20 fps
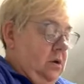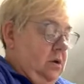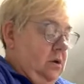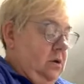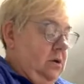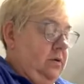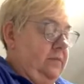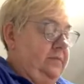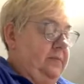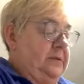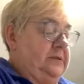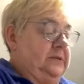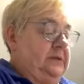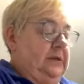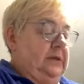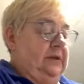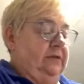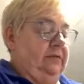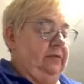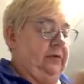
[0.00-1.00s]
I've been
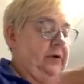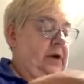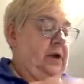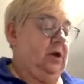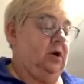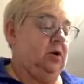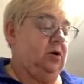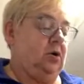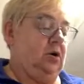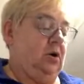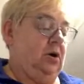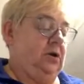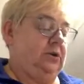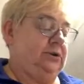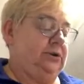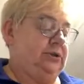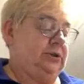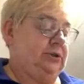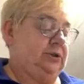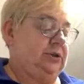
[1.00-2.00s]
delivering
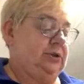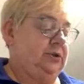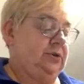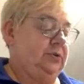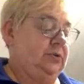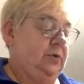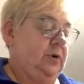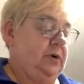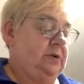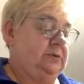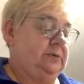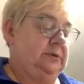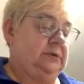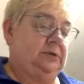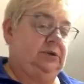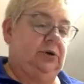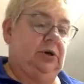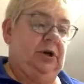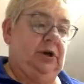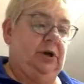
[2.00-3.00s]
cards too. I
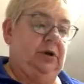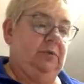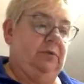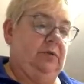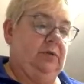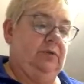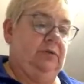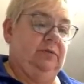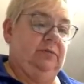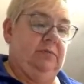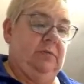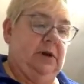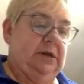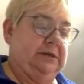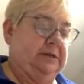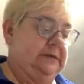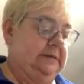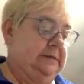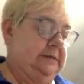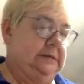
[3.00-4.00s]
started going through
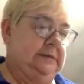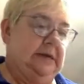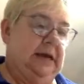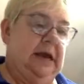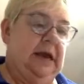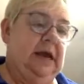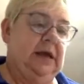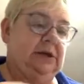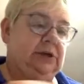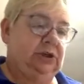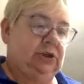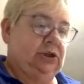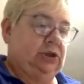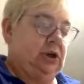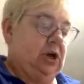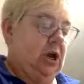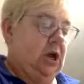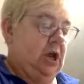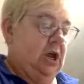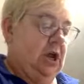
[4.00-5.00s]
my stash
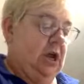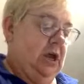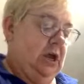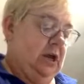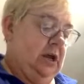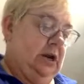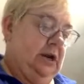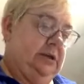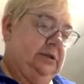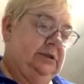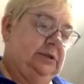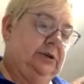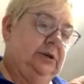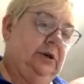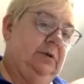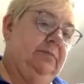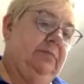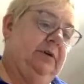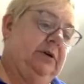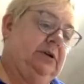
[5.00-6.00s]
and I
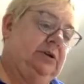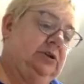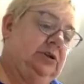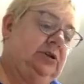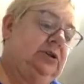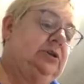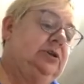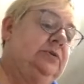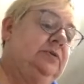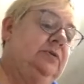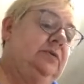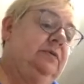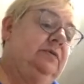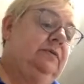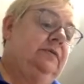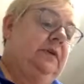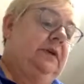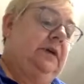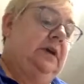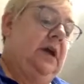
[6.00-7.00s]
took a bunch to
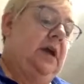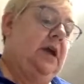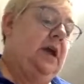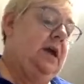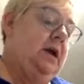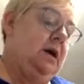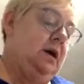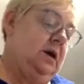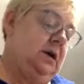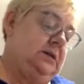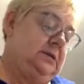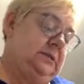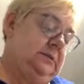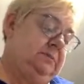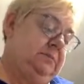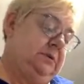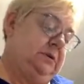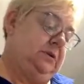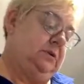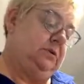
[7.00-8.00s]
the VA
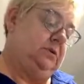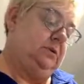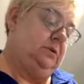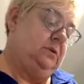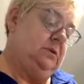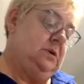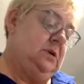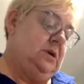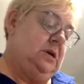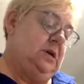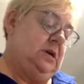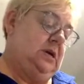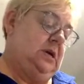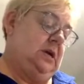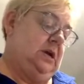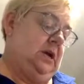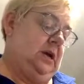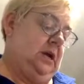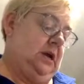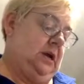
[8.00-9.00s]
hospital.
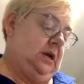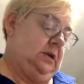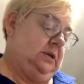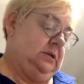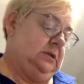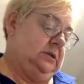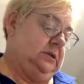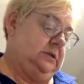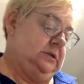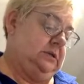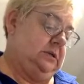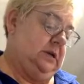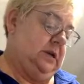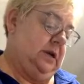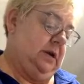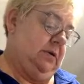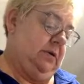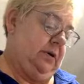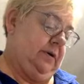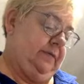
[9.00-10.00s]
And
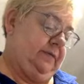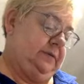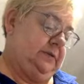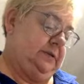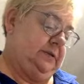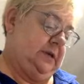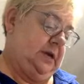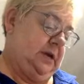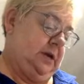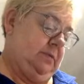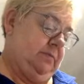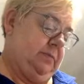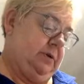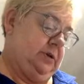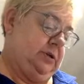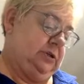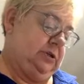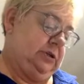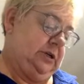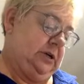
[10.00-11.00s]
now I have to take a
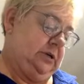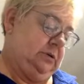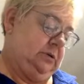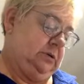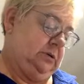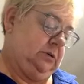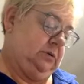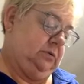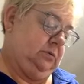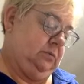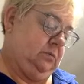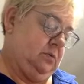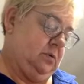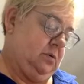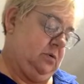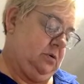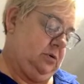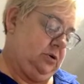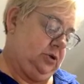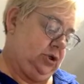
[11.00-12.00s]
bunch down to
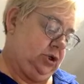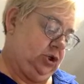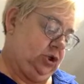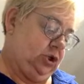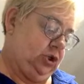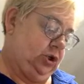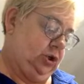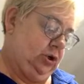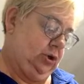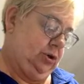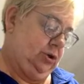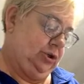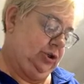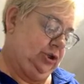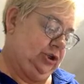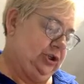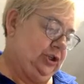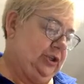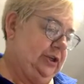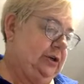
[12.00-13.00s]
our church.
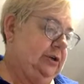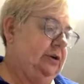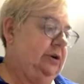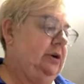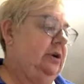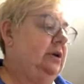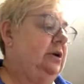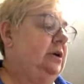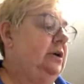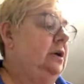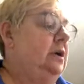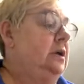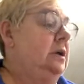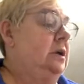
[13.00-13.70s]
They're going